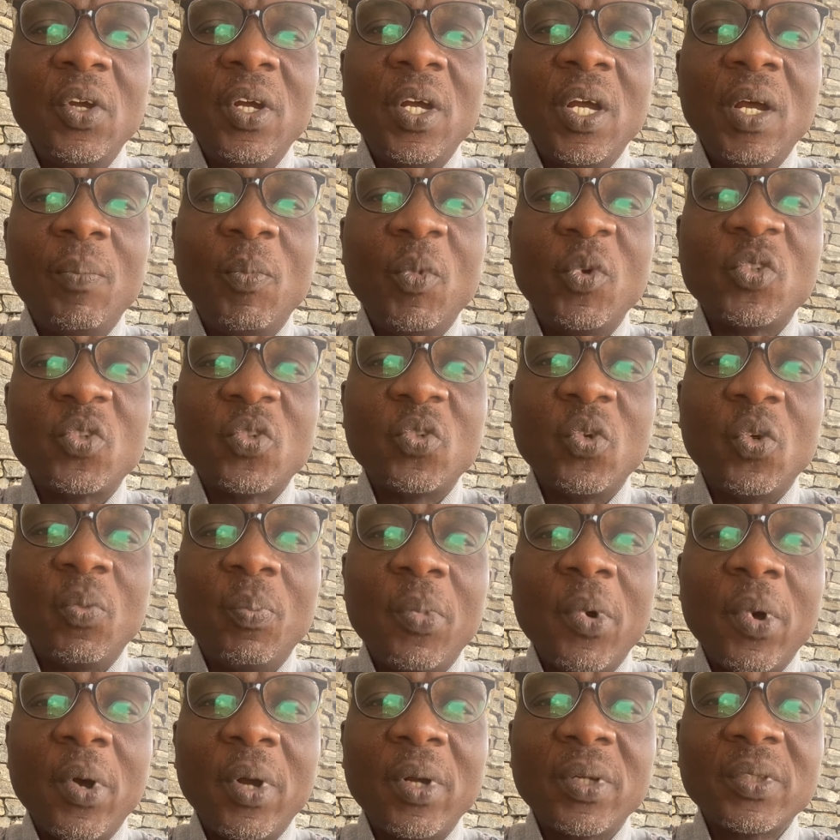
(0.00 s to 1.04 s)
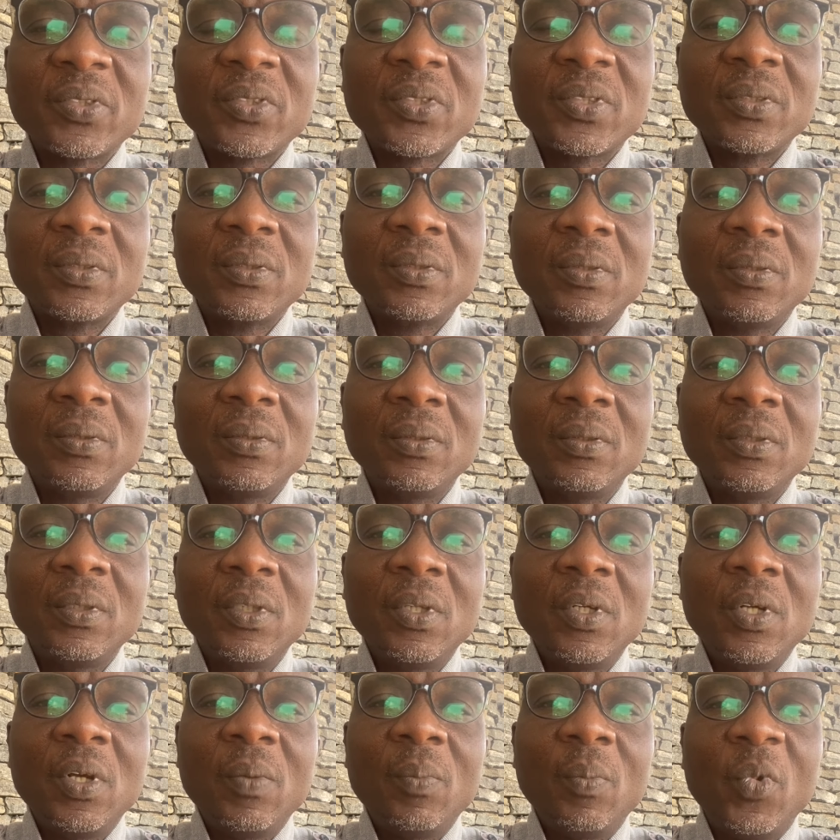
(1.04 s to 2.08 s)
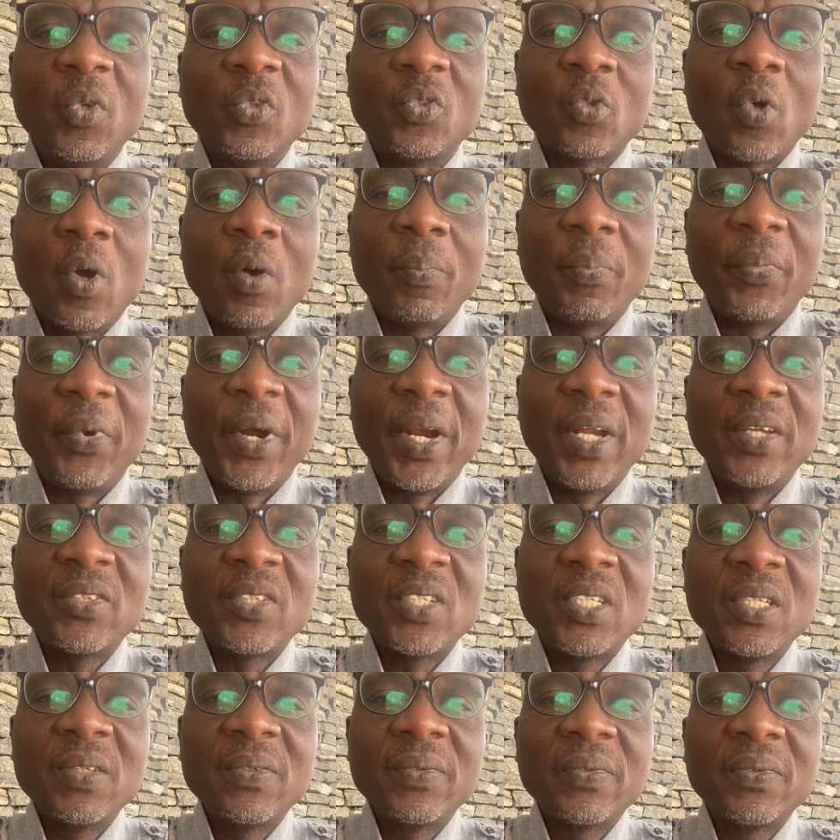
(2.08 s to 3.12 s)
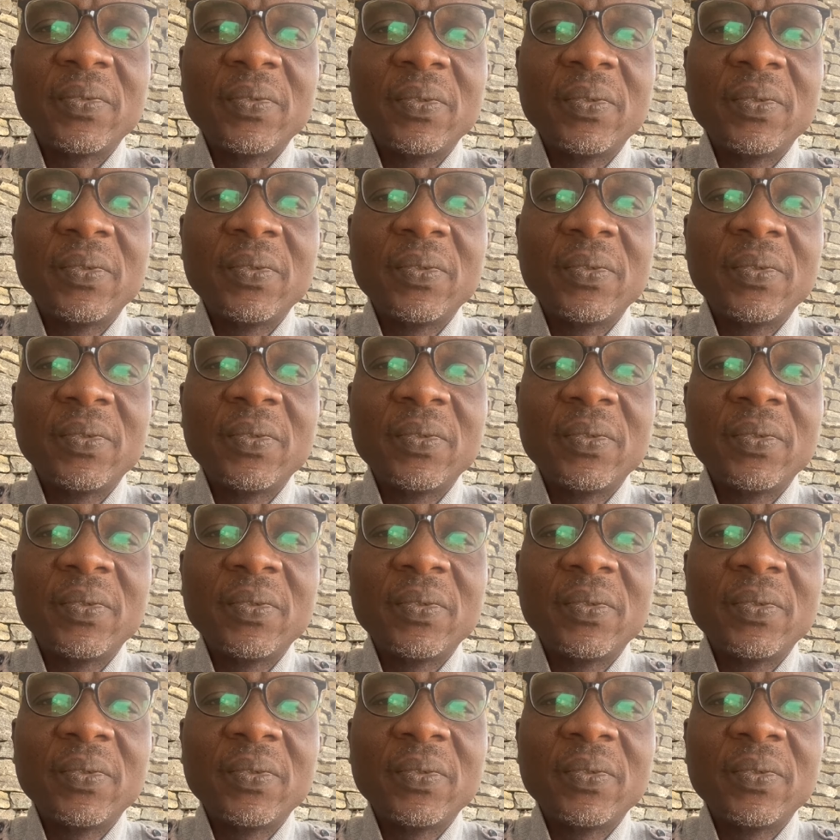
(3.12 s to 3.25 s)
most robust, most comprehensive